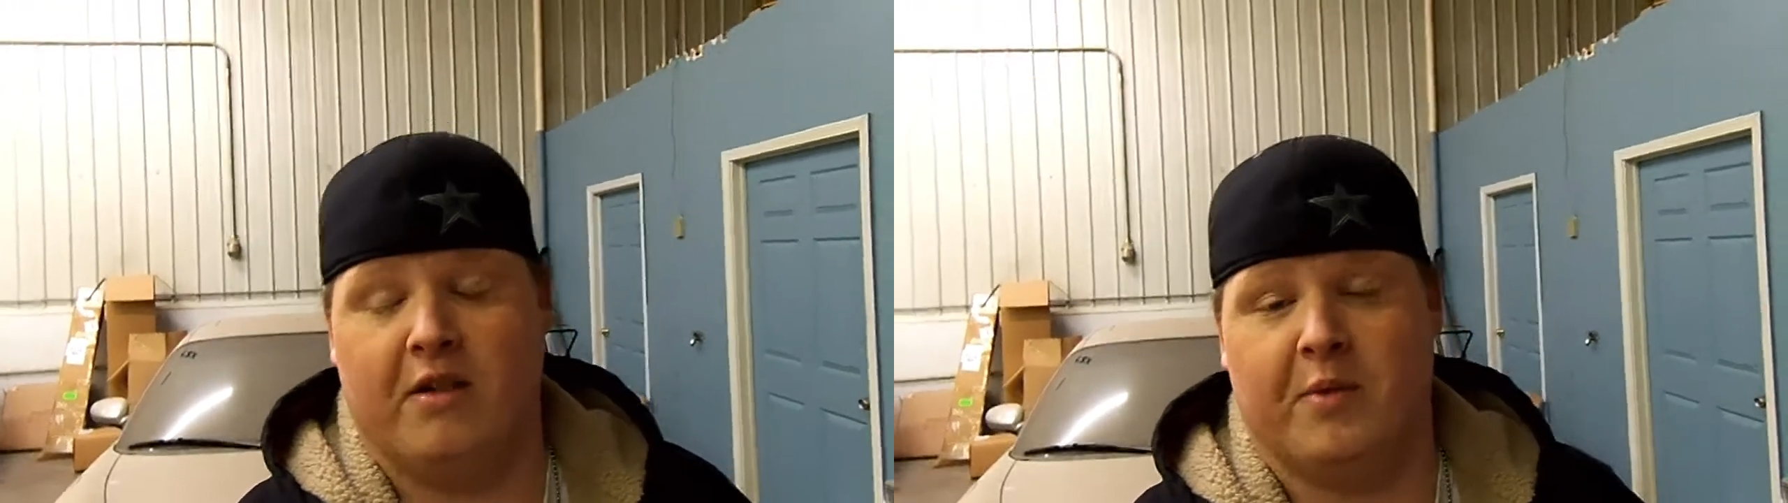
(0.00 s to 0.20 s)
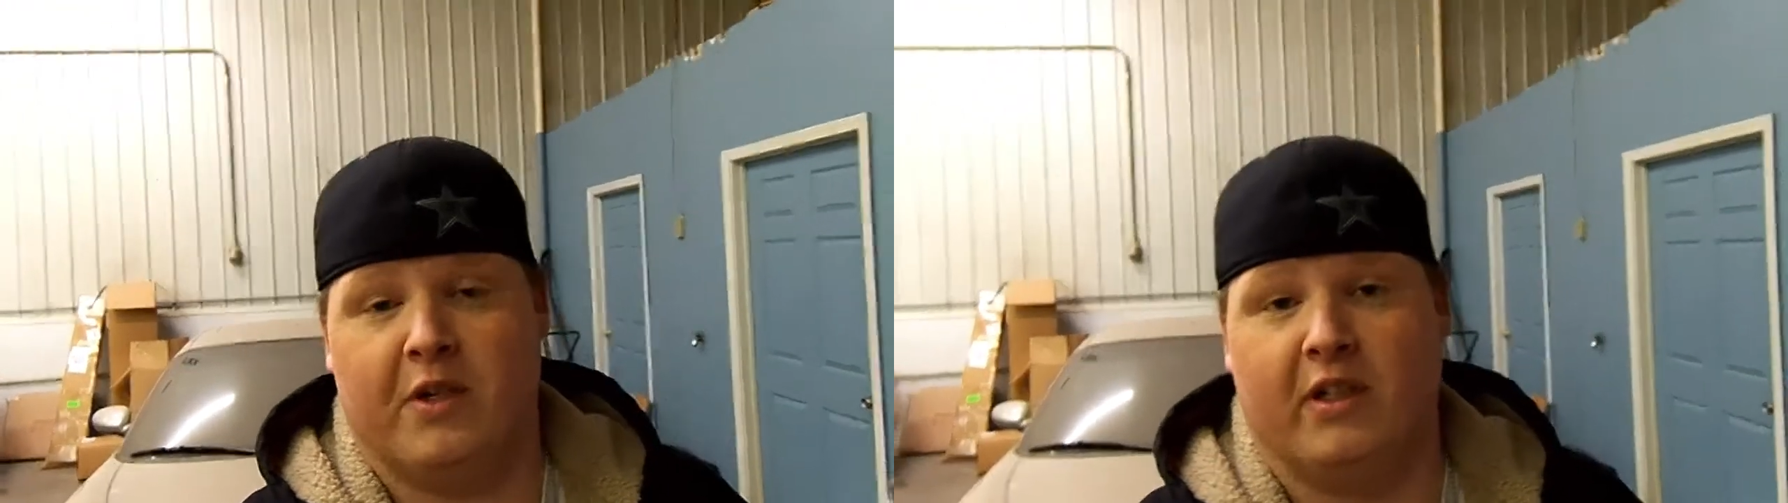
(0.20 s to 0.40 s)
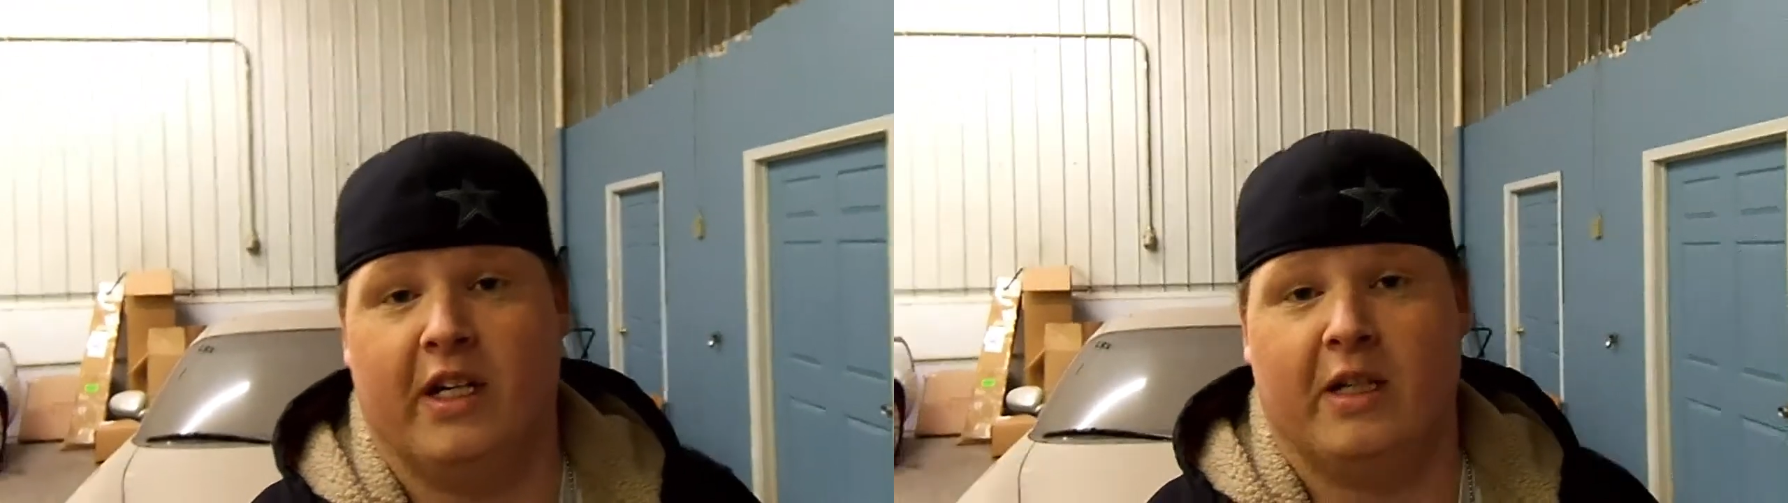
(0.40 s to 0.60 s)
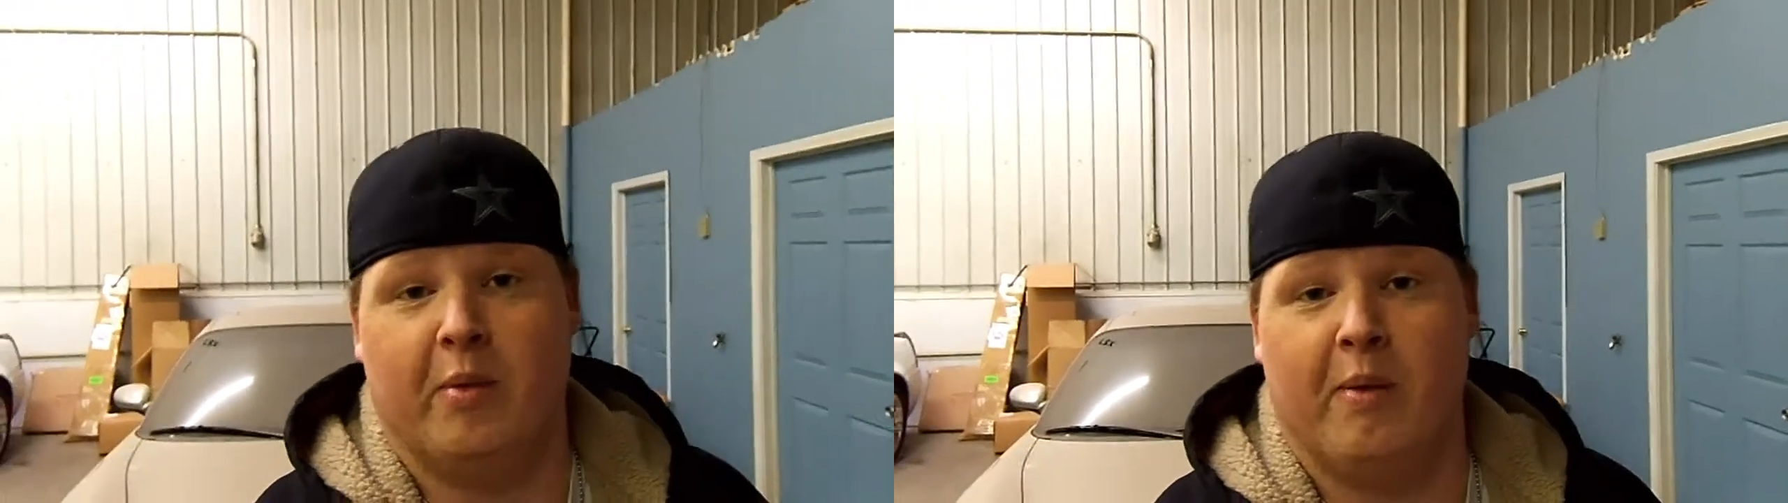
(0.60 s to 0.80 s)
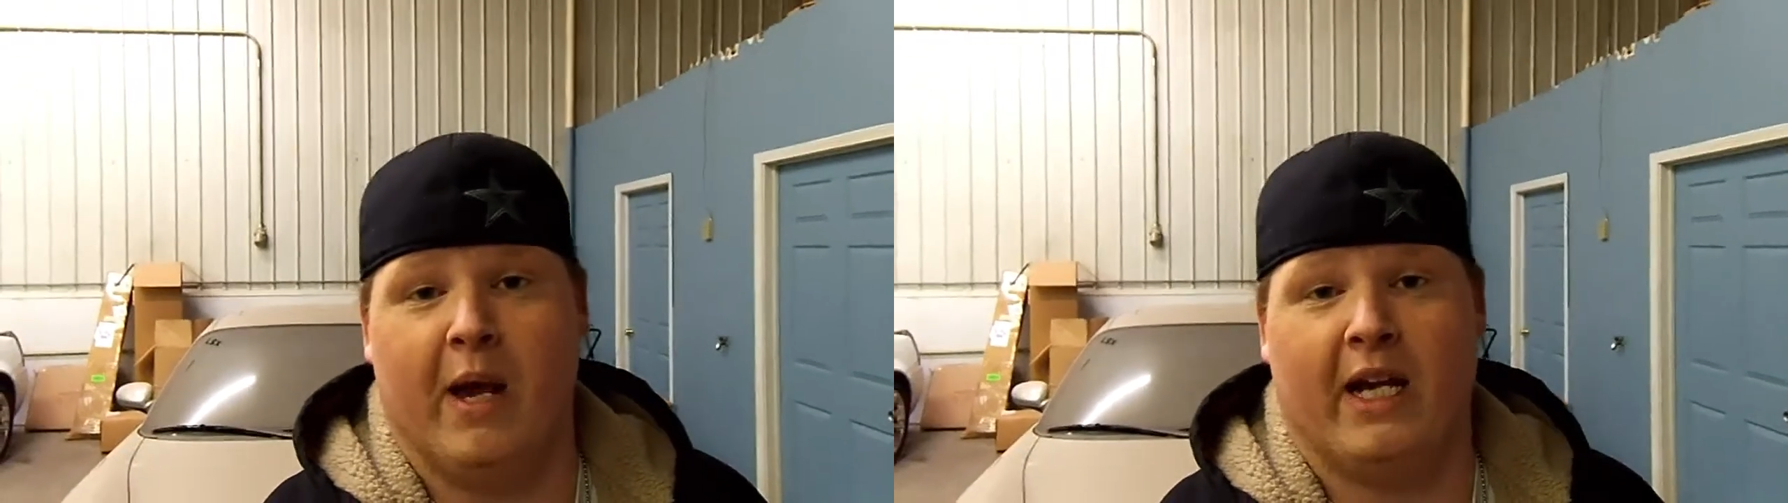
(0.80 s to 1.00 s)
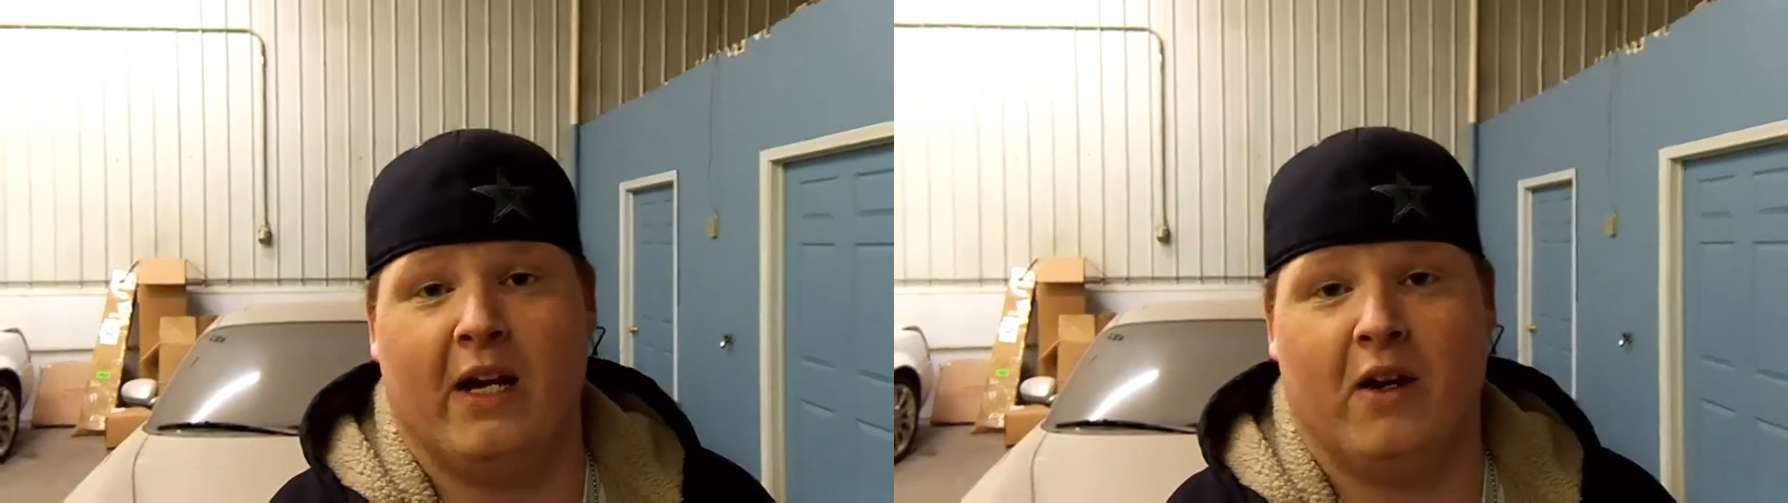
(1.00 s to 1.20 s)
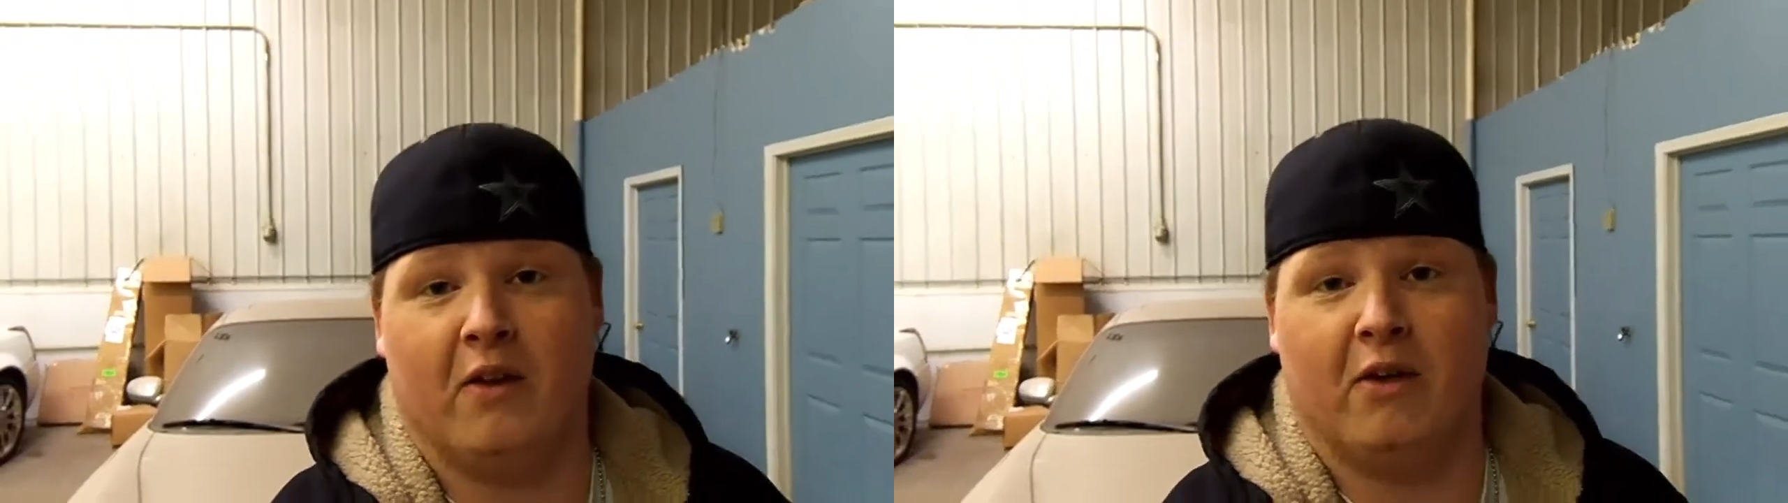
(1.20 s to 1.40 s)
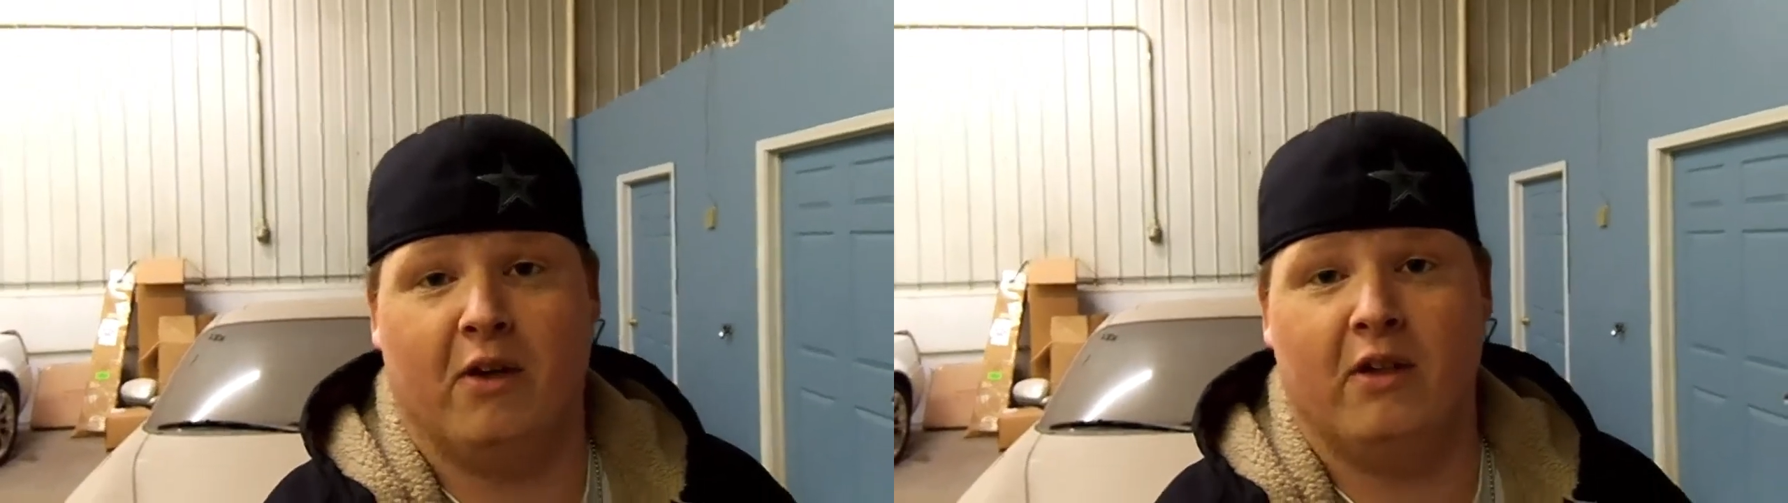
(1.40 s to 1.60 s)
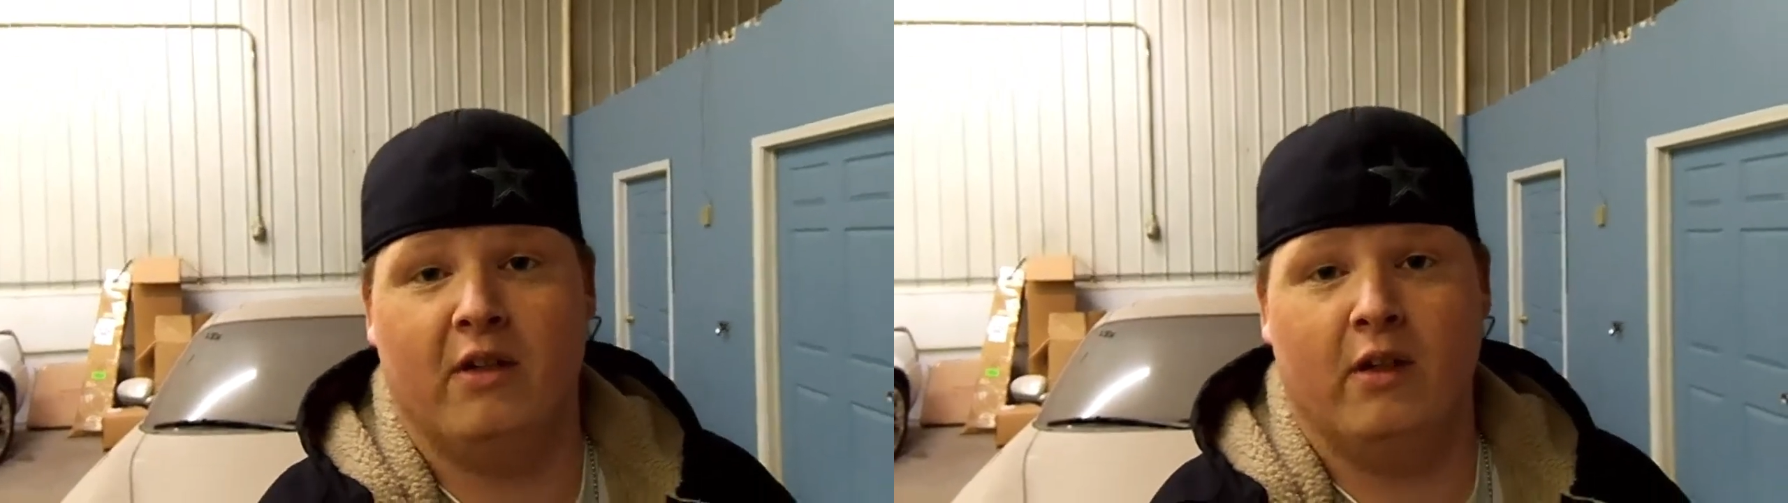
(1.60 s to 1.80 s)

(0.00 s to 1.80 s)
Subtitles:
I'm sure it'd like to be back out on the road.